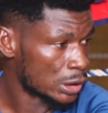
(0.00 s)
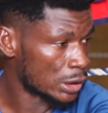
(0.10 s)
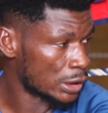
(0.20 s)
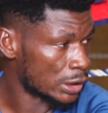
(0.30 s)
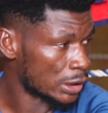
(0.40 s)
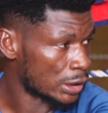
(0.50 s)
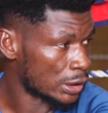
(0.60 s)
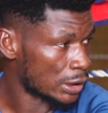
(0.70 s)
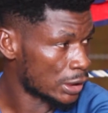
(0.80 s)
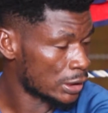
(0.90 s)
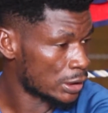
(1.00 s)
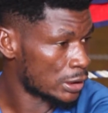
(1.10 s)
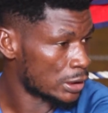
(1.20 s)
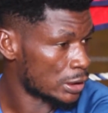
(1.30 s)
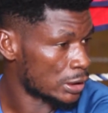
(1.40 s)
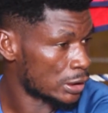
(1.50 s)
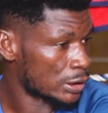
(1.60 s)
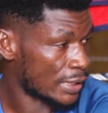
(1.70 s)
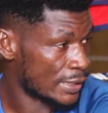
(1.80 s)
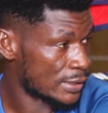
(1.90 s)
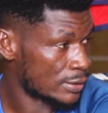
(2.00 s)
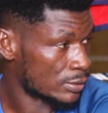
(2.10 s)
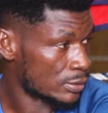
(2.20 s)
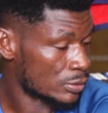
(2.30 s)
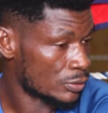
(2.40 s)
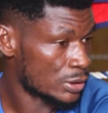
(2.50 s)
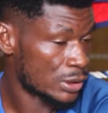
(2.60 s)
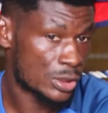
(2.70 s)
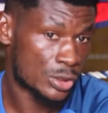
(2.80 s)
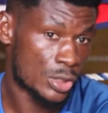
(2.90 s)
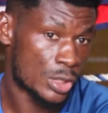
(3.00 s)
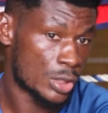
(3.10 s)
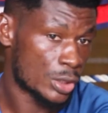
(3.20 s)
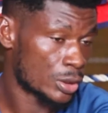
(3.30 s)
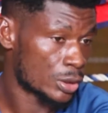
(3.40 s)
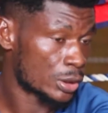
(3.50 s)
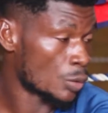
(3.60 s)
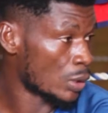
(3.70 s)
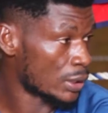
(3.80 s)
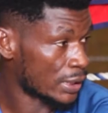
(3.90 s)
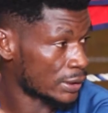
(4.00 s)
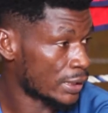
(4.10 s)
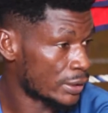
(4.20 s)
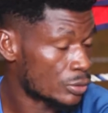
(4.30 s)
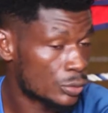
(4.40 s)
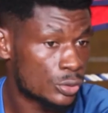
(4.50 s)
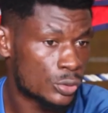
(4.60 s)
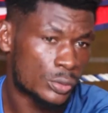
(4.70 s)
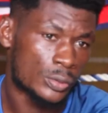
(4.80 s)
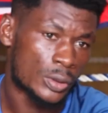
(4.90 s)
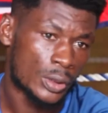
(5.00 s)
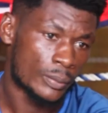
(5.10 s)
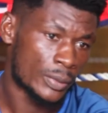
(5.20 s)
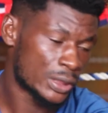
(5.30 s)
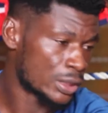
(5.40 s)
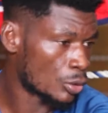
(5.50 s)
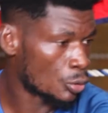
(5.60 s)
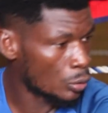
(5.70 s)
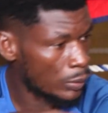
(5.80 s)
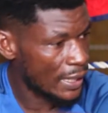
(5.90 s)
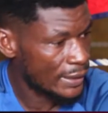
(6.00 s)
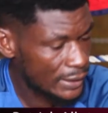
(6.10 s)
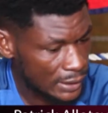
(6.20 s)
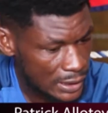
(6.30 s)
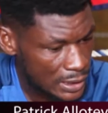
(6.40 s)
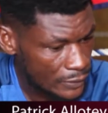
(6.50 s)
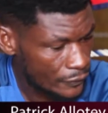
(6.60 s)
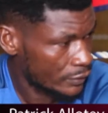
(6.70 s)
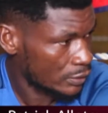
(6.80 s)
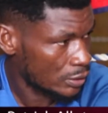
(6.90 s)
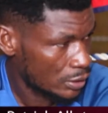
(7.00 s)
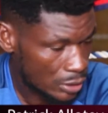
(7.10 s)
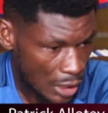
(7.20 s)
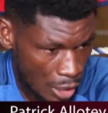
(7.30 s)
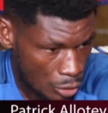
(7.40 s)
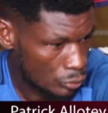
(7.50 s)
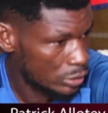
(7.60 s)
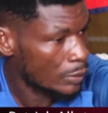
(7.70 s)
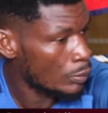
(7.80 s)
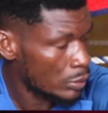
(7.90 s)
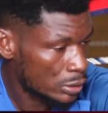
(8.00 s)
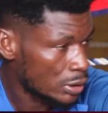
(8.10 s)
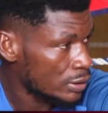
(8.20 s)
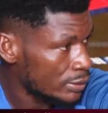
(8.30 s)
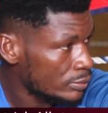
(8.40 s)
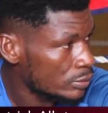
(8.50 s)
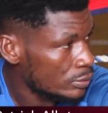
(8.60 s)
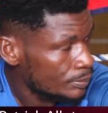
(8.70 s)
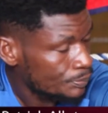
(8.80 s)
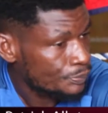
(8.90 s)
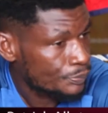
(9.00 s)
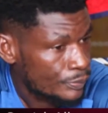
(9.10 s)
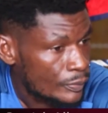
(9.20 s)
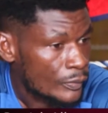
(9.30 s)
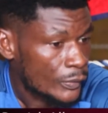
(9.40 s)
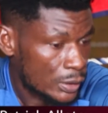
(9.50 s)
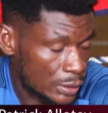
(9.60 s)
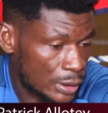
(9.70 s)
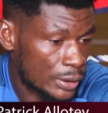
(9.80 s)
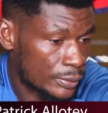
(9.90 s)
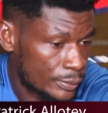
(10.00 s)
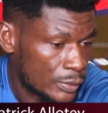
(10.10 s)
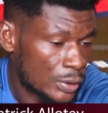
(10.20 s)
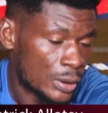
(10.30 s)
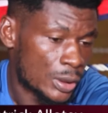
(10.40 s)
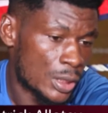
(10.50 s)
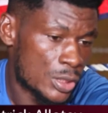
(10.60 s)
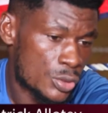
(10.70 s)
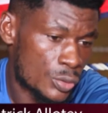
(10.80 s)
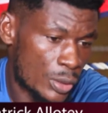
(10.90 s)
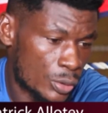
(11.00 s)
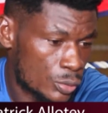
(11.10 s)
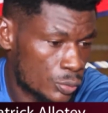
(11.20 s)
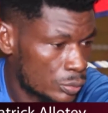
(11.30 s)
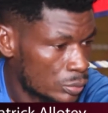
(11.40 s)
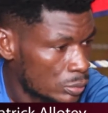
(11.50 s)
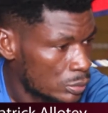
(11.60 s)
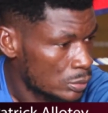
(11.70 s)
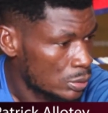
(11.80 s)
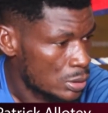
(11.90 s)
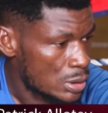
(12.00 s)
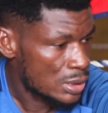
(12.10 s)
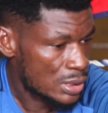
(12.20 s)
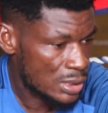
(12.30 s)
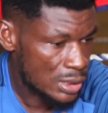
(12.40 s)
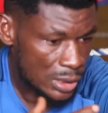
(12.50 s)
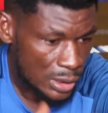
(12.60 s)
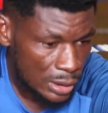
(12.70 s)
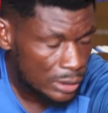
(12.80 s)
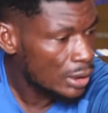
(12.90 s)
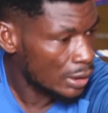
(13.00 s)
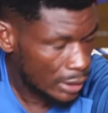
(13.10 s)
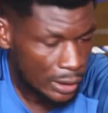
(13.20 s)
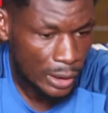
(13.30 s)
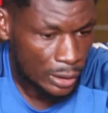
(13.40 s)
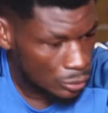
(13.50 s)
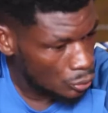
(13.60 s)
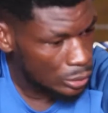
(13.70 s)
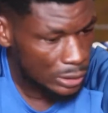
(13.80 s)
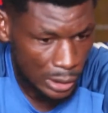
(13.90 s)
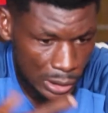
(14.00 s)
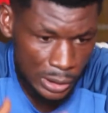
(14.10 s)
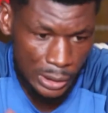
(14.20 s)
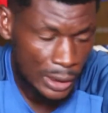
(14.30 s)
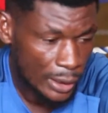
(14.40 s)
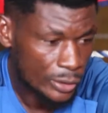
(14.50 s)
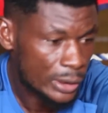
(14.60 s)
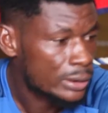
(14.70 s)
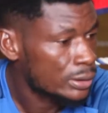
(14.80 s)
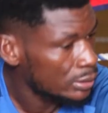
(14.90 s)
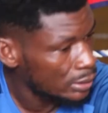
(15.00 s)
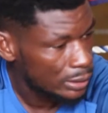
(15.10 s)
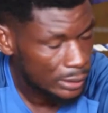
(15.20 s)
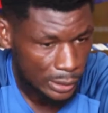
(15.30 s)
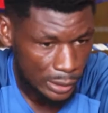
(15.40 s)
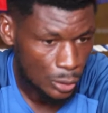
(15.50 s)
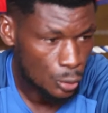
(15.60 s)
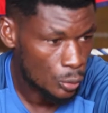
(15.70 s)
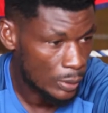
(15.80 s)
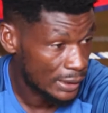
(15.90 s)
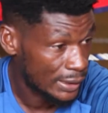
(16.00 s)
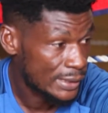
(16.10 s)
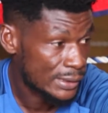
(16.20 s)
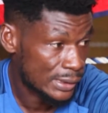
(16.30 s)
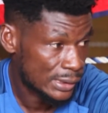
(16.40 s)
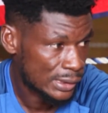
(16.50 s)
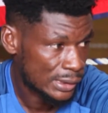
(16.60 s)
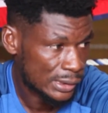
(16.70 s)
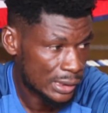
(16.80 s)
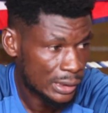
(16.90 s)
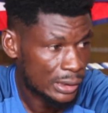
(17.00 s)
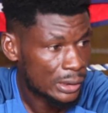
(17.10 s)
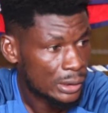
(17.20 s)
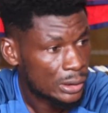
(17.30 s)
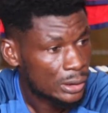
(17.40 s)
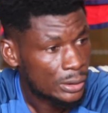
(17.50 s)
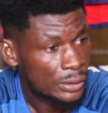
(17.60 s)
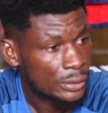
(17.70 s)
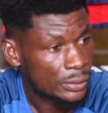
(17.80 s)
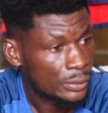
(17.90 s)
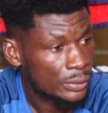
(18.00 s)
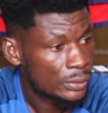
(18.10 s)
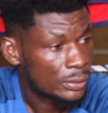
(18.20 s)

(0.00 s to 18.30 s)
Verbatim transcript: uh, uh, title, yeah. which is uh, the one that I took but the global, I think, is different. That yeah, how the, you have the WBO silver welterweight. Yeah. yeah. And so I want to. I want to have a feel of the global yeah, and one. hold it and see how the, the, how the, the global title is. Like, is. it's, it's, good. Um, so, um,